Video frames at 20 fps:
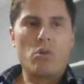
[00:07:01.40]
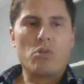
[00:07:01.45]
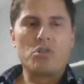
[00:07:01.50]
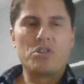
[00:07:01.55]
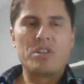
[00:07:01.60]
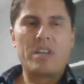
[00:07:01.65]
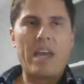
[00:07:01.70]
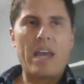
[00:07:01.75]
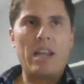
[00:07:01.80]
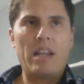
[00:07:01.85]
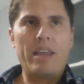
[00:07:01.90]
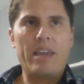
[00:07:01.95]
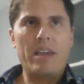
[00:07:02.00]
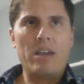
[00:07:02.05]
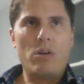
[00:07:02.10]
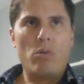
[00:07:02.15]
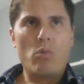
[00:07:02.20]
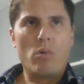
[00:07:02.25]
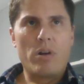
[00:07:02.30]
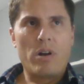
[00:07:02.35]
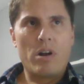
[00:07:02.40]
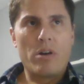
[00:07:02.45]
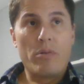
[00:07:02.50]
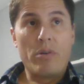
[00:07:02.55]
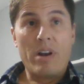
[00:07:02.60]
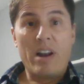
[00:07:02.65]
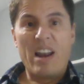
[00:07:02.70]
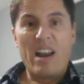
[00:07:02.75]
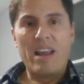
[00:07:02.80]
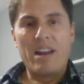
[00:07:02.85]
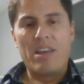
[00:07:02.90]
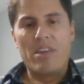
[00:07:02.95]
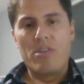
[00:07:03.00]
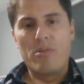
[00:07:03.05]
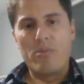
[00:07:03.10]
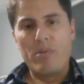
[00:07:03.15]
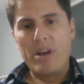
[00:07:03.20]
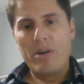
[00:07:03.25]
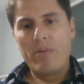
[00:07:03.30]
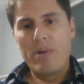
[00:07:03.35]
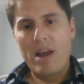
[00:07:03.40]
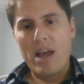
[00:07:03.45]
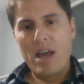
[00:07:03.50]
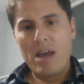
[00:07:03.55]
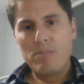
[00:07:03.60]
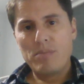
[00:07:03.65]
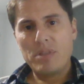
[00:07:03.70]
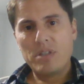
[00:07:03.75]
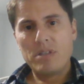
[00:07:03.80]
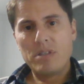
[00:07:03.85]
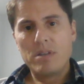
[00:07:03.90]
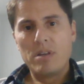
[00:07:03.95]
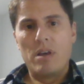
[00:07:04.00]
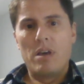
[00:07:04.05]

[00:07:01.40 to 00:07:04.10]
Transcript: or scaling 183 grams.